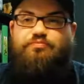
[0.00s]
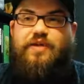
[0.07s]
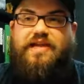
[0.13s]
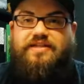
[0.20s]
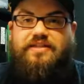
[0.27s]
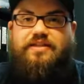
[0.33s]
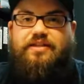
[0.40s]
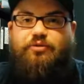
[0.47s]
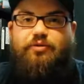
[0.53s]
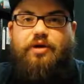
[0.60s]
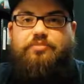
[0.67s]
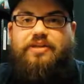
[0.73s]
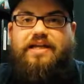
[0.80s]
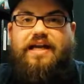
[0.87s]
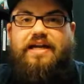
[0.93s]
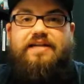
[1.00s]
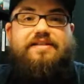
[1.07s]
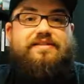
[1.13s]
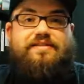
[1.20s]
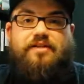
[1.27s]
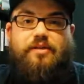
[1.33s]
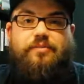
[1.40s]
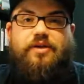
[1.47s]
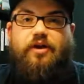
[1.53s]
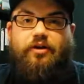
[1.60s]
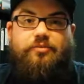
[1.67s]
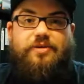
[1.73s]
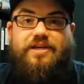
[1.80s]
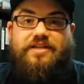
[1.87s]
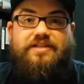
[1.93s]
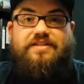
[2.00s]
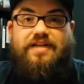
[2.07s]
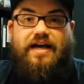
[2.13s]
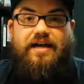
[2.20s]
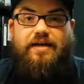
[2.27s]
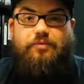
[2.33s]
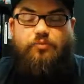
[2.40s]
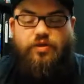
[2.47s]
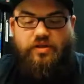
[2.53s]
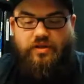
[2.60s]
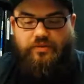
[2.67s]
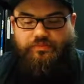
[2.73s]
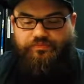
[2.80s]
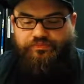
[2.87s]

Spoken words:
basically replicate his zombie army and attack him with it.